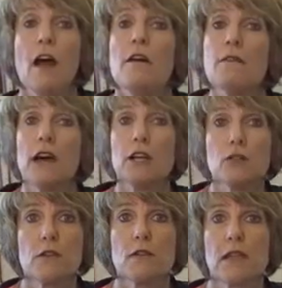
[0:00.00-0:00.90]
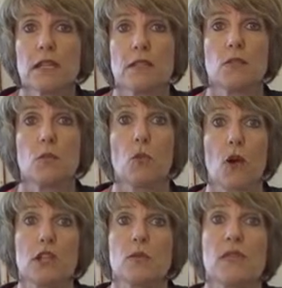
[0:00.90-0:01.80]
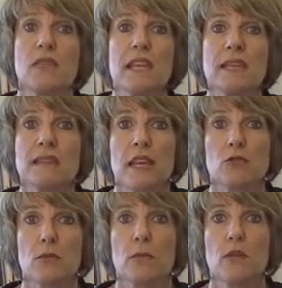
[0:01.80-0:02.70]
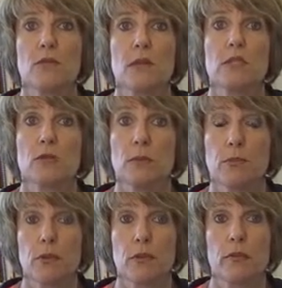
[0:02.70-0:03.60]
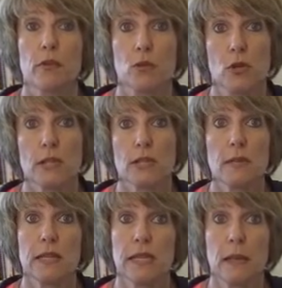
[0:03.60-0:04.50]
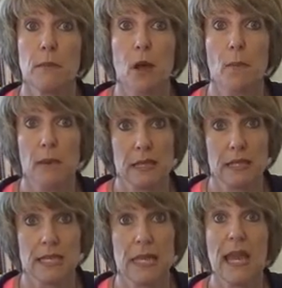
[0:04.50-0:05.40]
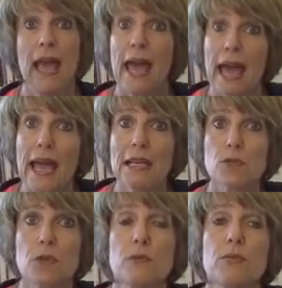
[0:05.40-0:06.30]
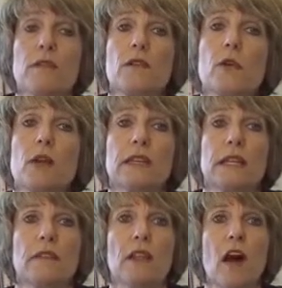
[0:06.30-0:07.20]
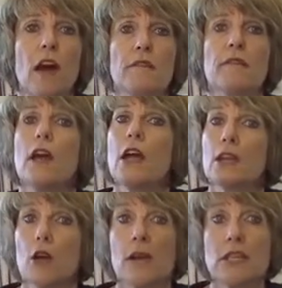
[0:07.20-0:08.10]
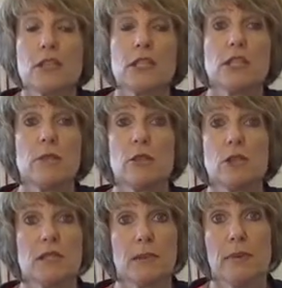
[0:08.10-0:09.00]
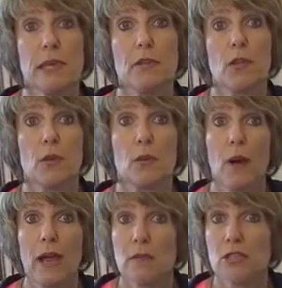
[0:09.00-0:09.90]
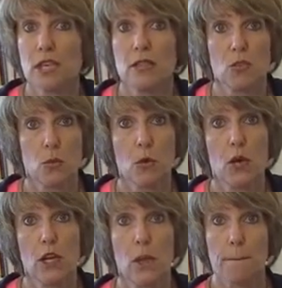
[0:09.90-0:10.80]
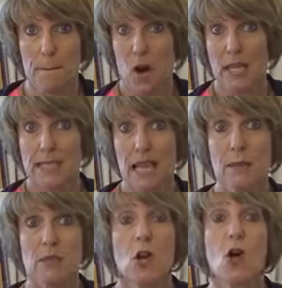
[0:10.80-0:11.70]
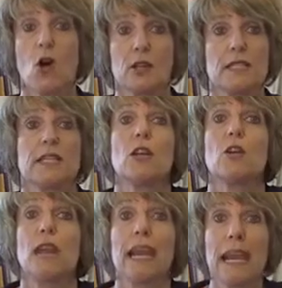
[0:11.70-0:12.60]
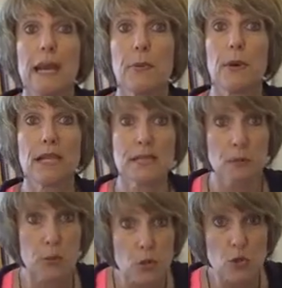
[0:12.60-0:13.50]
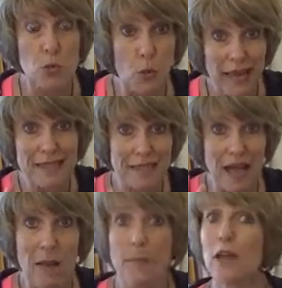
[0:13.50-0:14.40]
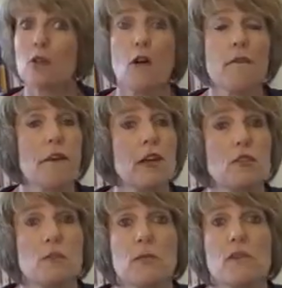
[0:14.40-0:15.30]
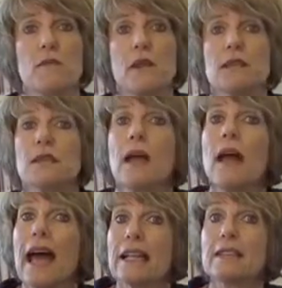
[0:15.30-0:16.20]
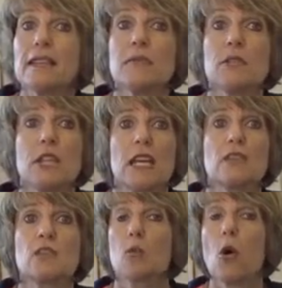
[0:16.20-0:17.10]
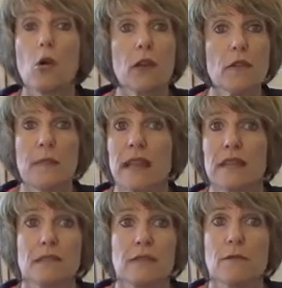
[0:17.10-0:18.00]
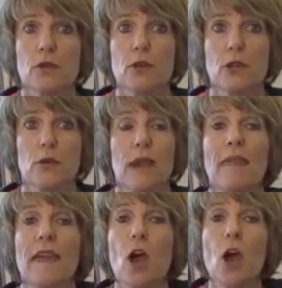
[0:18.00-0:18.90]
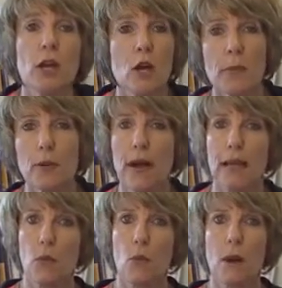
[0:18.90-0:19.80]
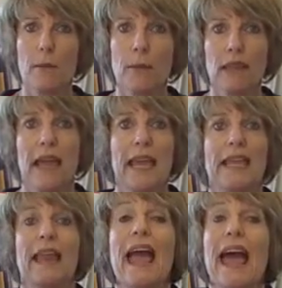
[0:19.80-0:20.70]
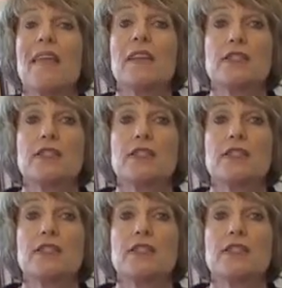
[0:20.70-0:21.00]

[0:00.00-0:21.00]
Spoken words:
Functional fitness works with these natural movements to improve joint stability and mobility and to improve your quality of life. Going to the gym and using pin-loaded weight machines to work your biceps or to sit on a leg press and push weights up are not functional movements, as these machines do all of the balancing for you and they only operate in one plane and they